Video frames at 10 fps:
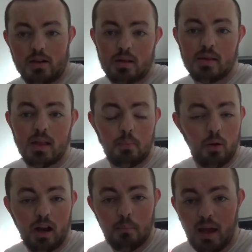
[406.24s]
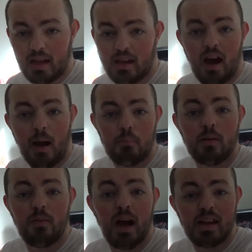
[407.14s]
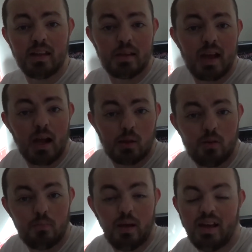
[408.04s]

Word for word: Do you see the point I'm making here? I'm providing these cats with bed...